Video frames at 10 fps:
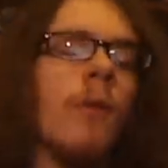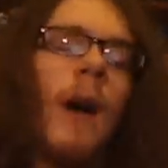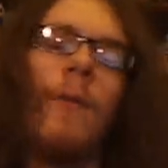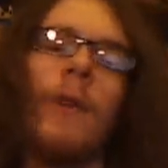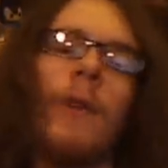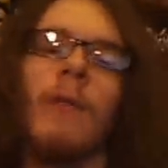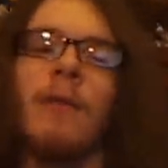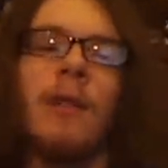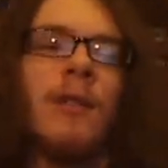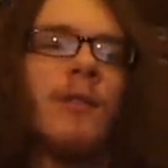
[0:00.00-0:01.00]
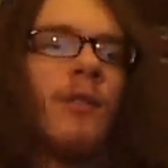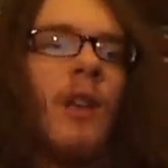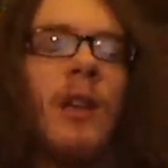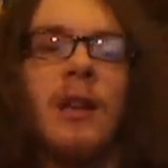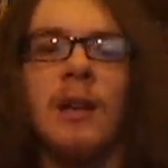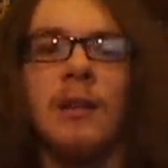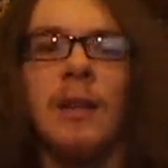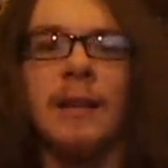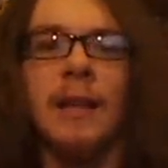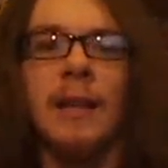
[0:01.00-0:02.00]
revolving around its
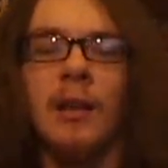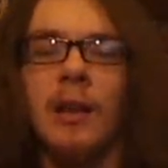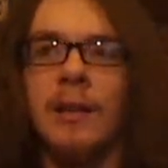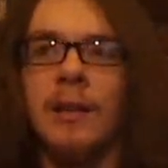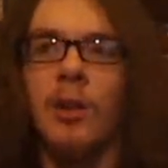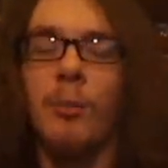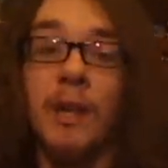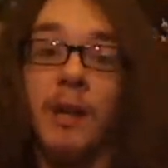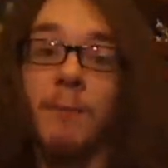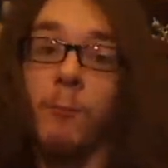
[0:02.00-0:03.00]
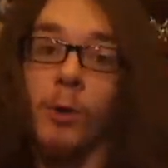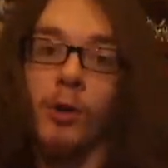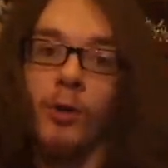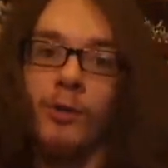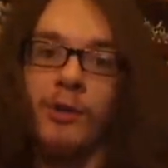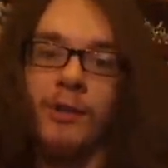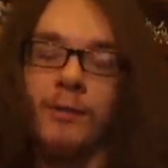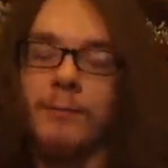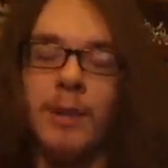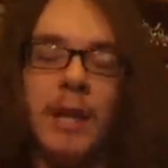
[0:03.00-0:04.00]
collecting and opening up worlds
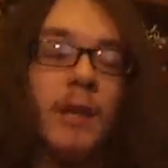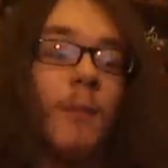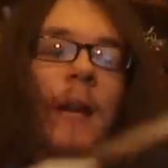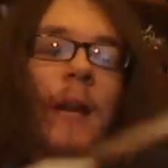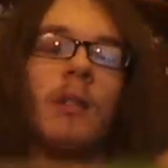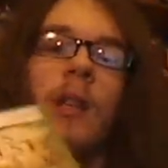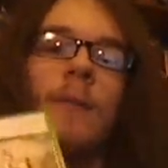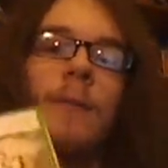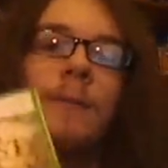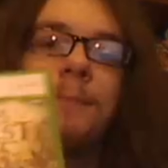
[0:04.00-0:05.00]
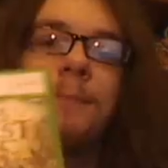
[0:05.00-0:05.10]
and bringing them back to life.